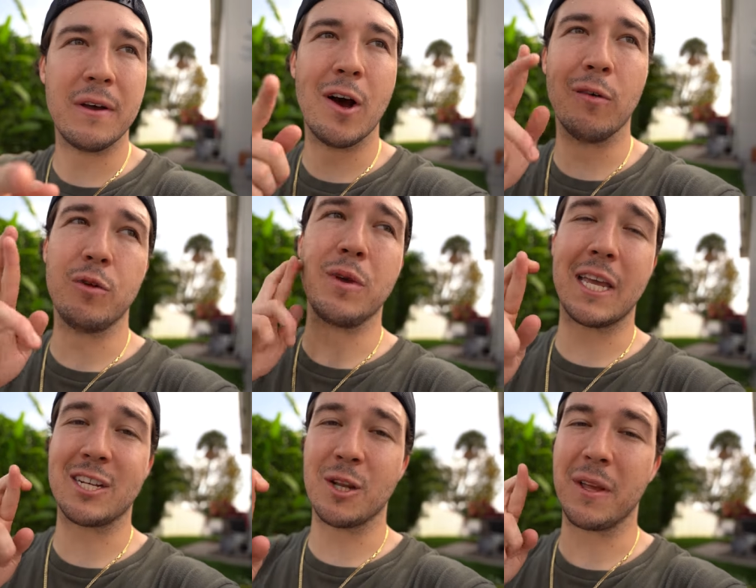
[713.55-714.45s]
Hopefully we can
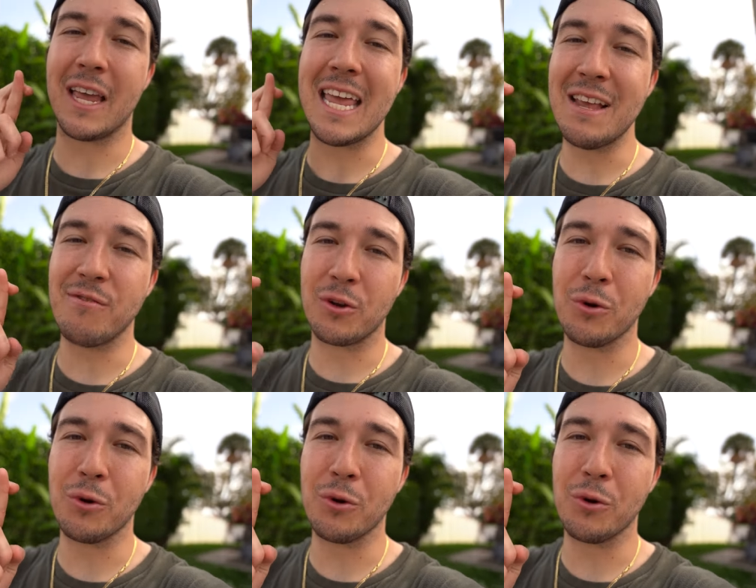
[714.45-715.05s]
catch something even